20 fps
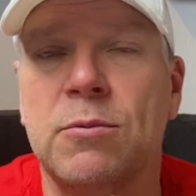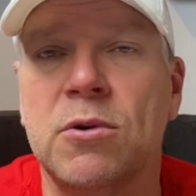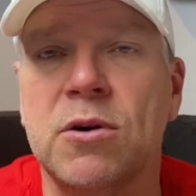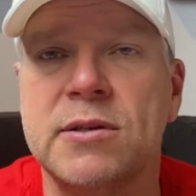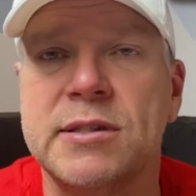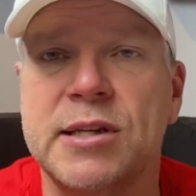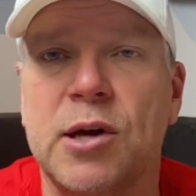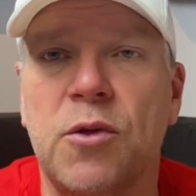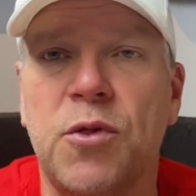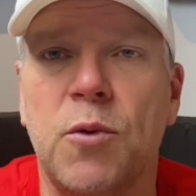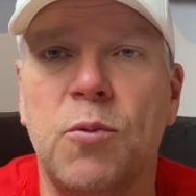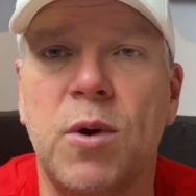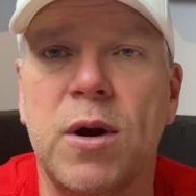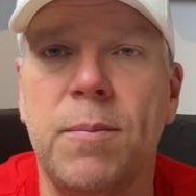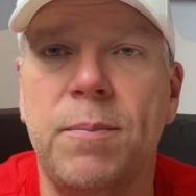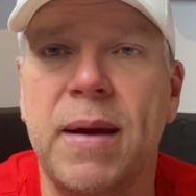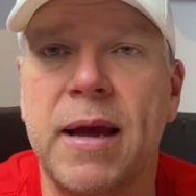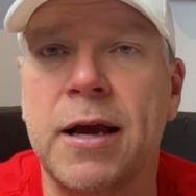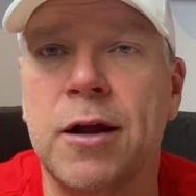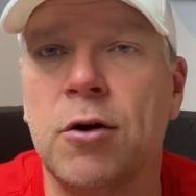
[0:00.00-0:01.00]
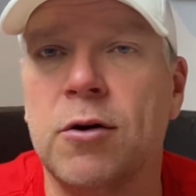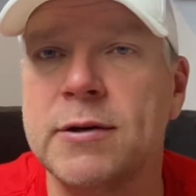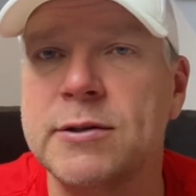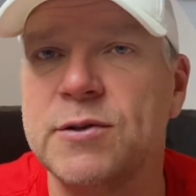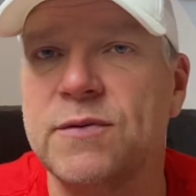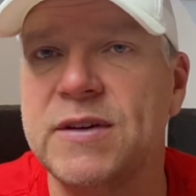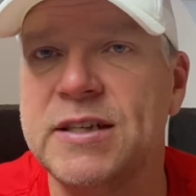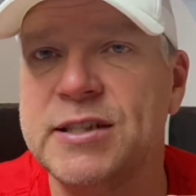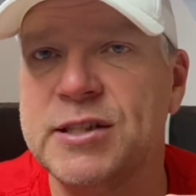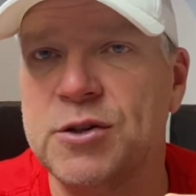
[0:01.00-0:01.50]
We're south of Winnipeg and
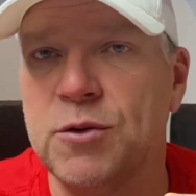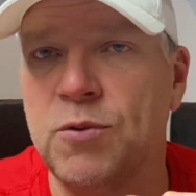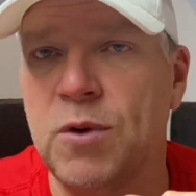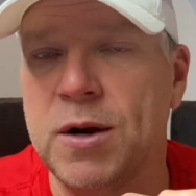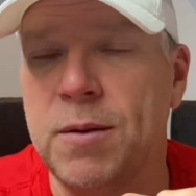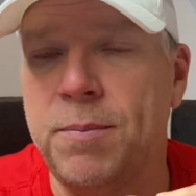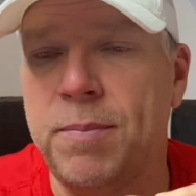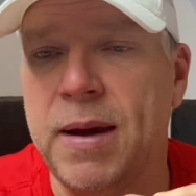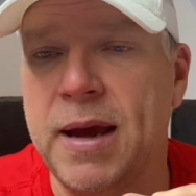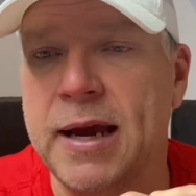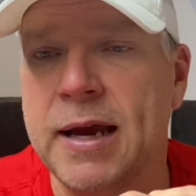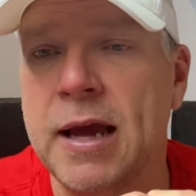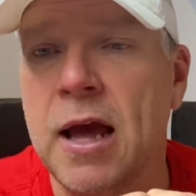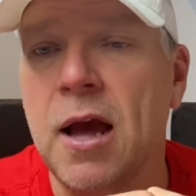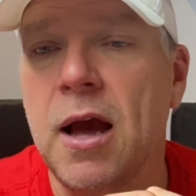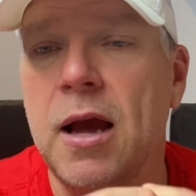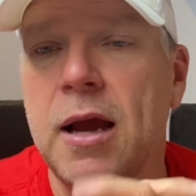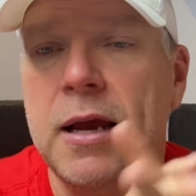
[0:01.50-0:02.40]
also east of Winnipeg